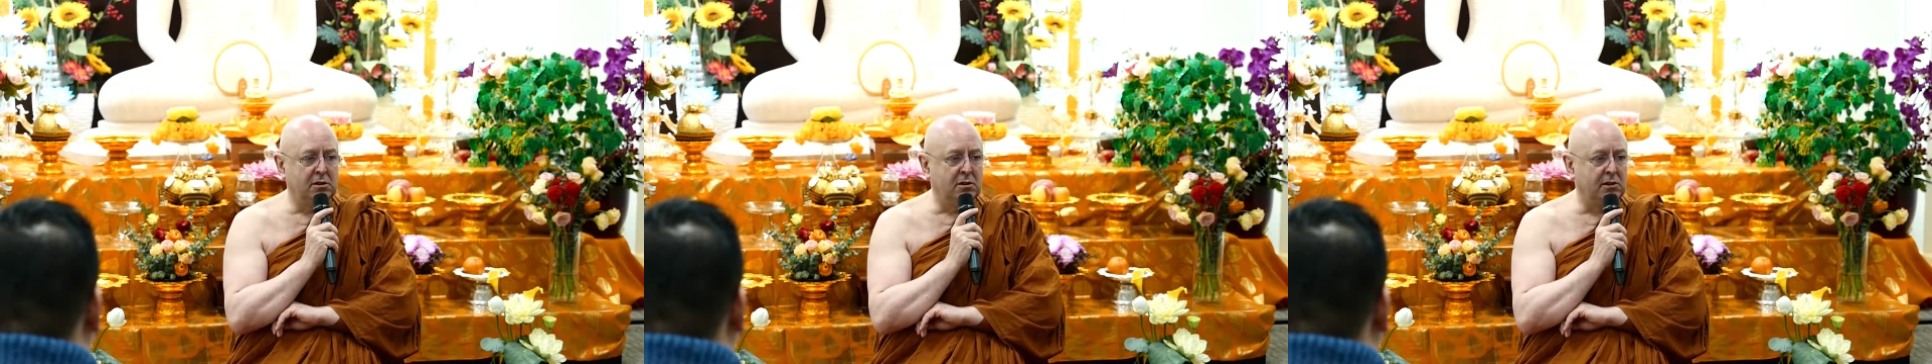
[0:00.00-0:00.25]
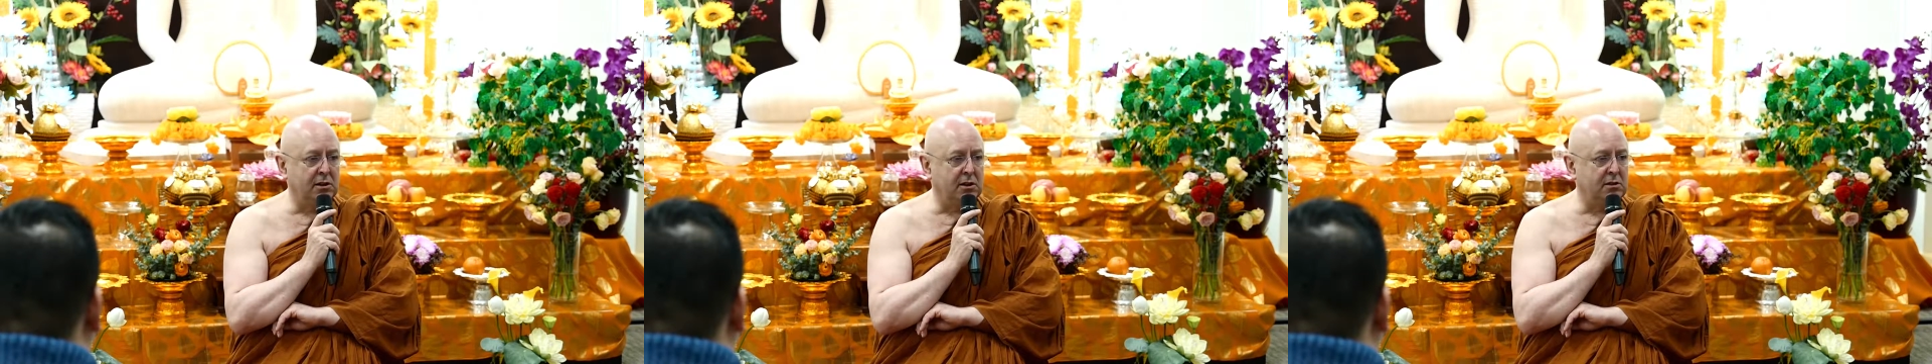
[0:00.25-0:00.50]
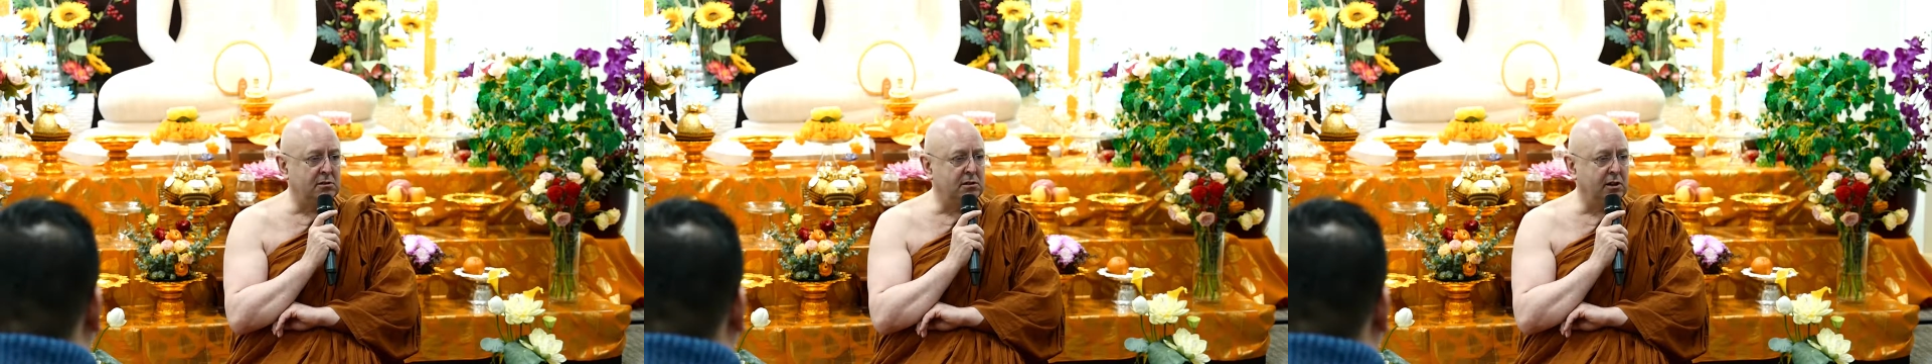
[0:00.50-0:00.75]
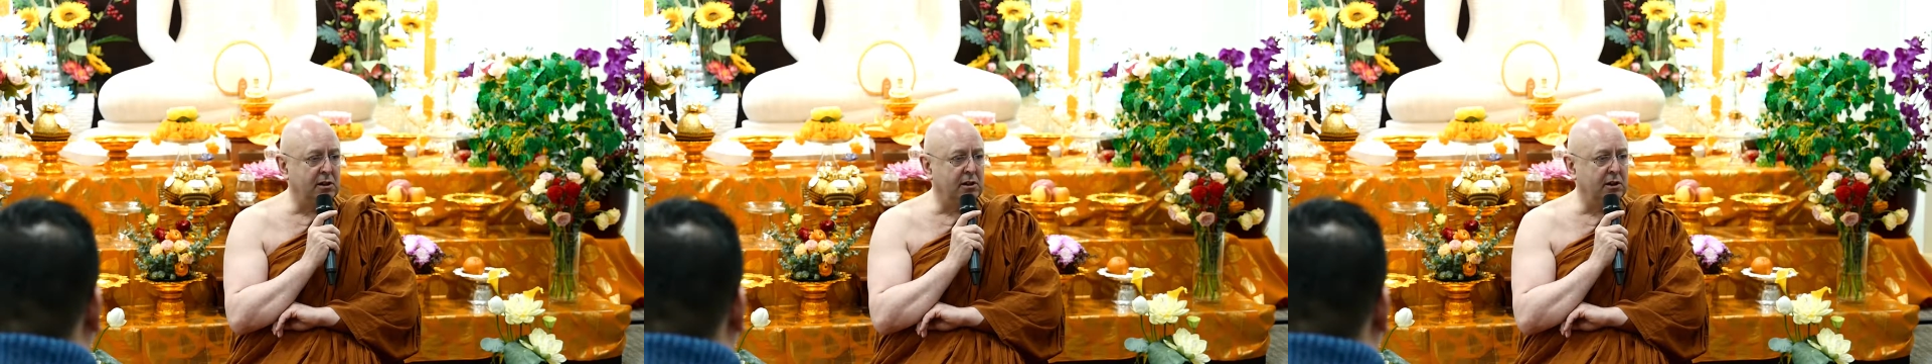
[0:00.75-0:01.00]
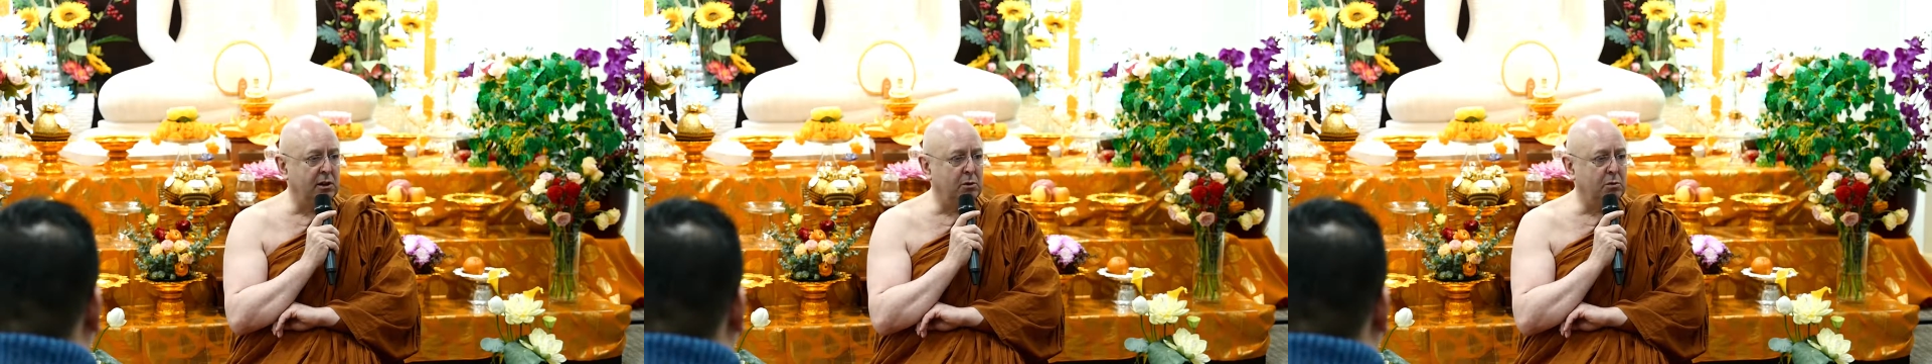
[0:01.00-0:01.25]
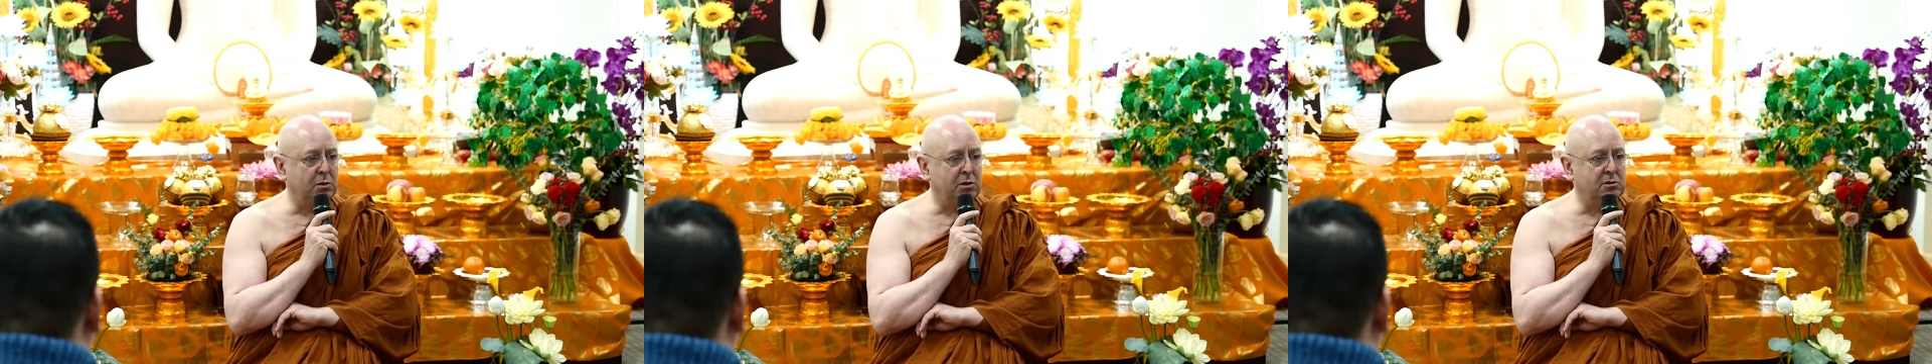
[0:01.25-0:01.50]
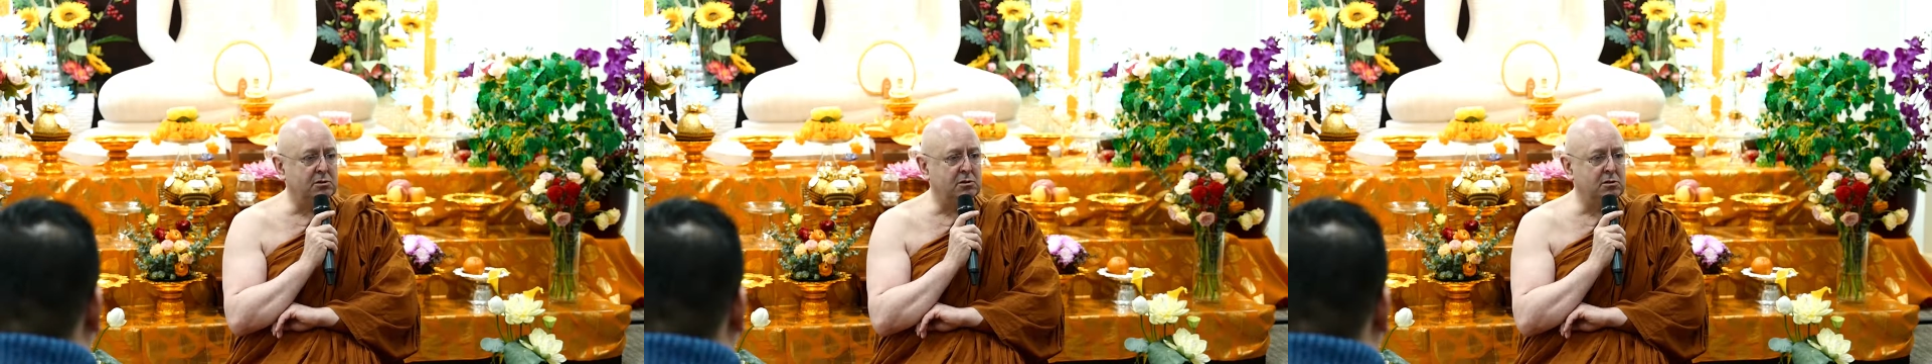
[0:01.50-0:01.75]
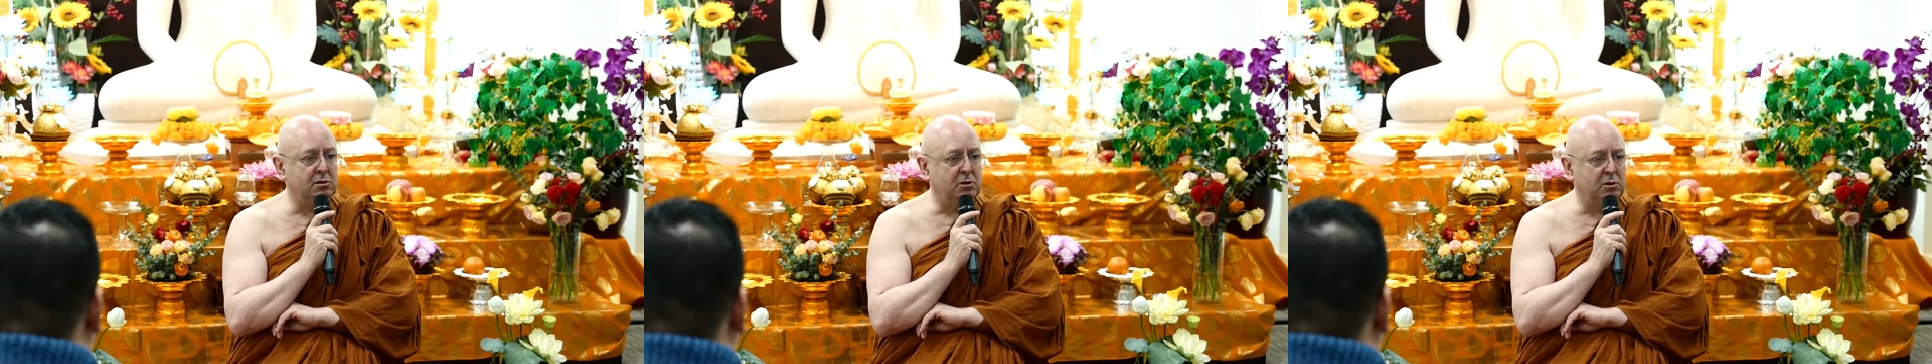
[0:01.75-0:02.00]
that it
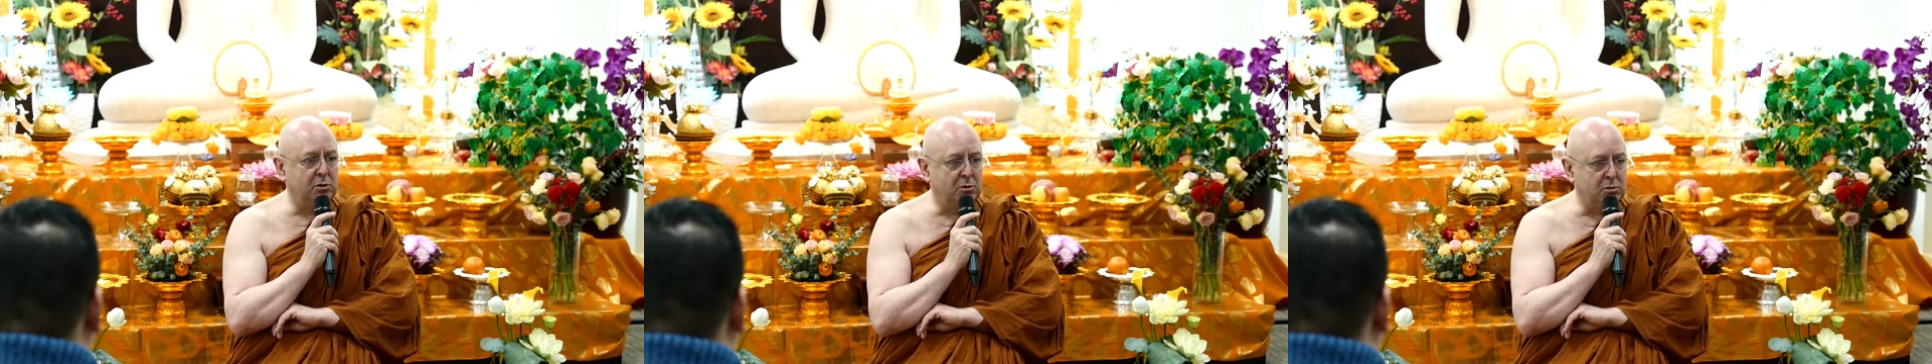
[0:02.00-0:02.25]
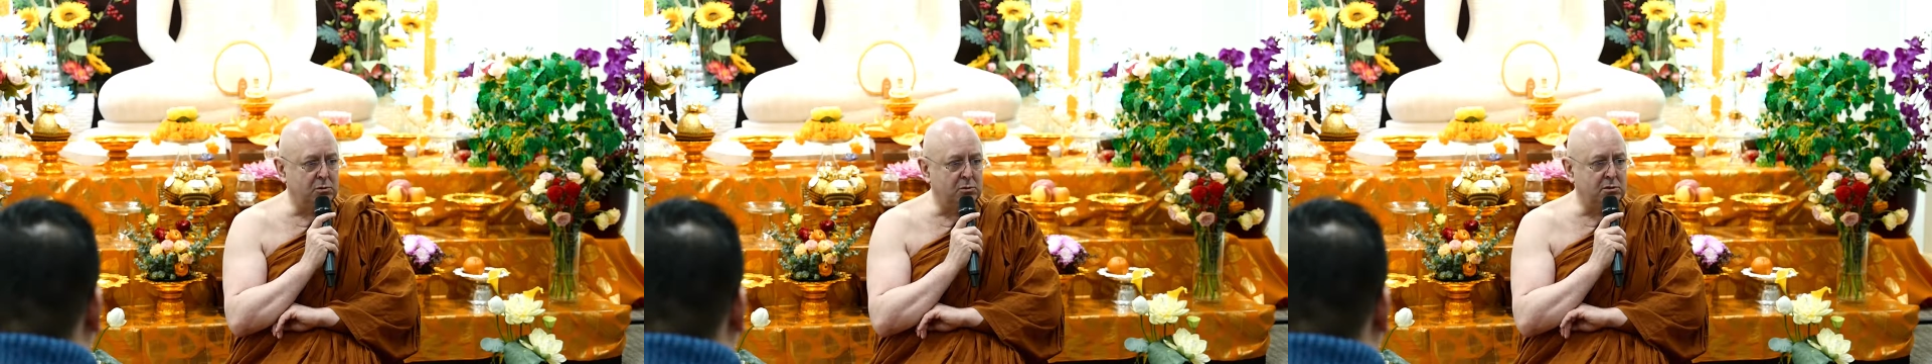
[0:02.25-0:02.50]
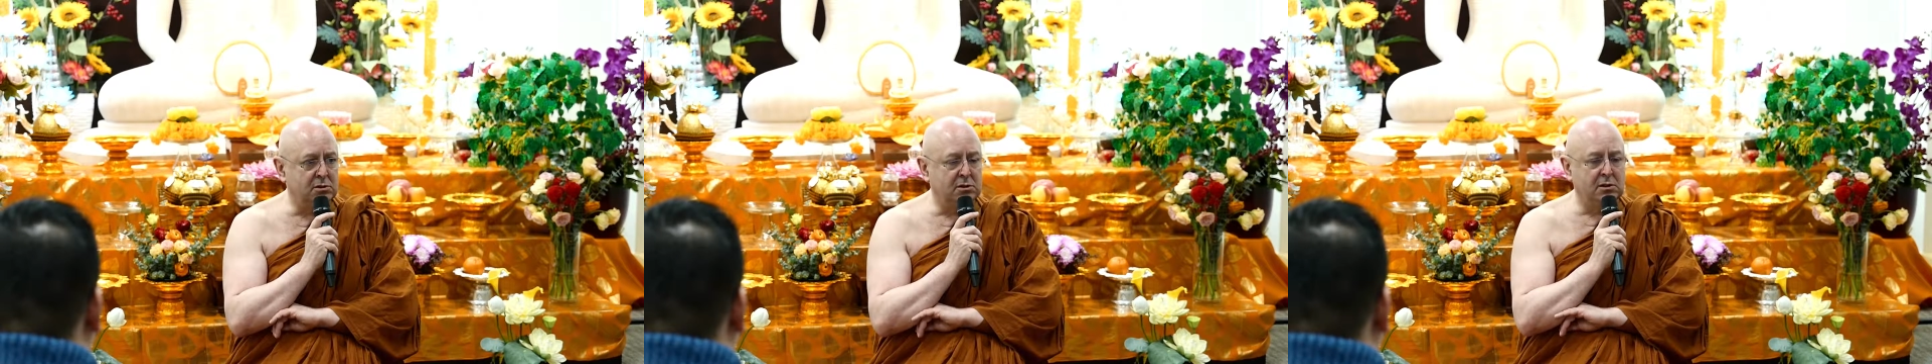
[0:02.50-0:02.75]
wasn't cool,